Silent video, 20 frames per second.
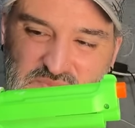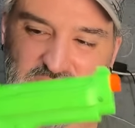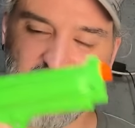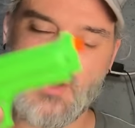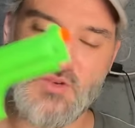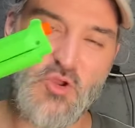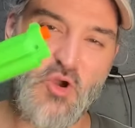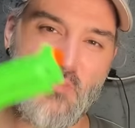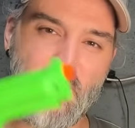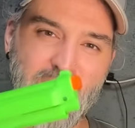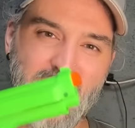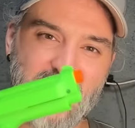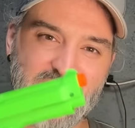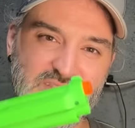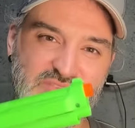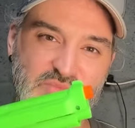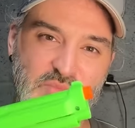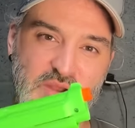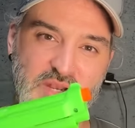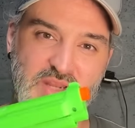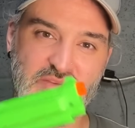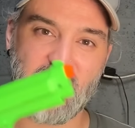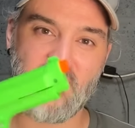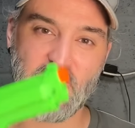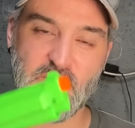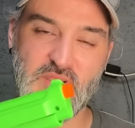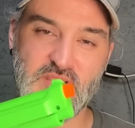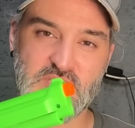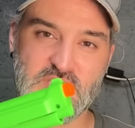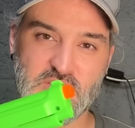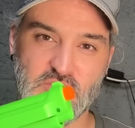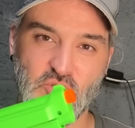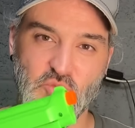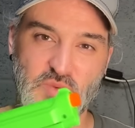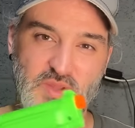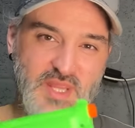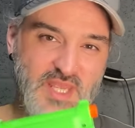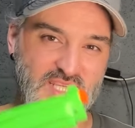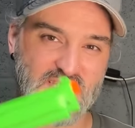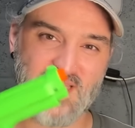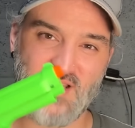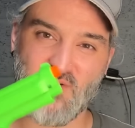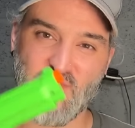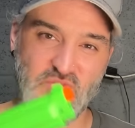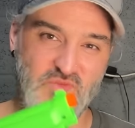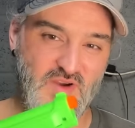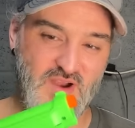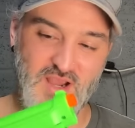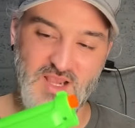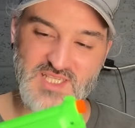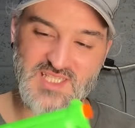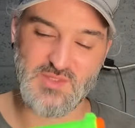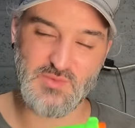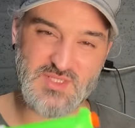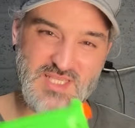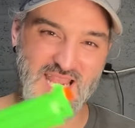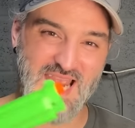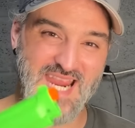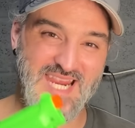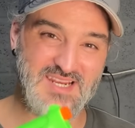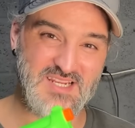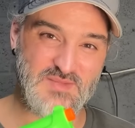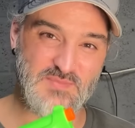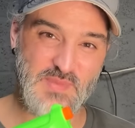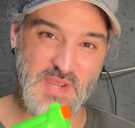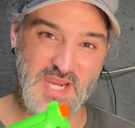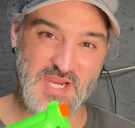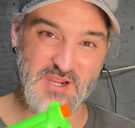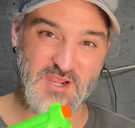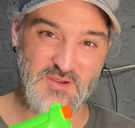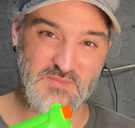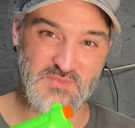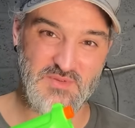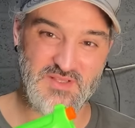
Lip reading: not massive money for the pistol, but they sell fast. It was Ada's pickup.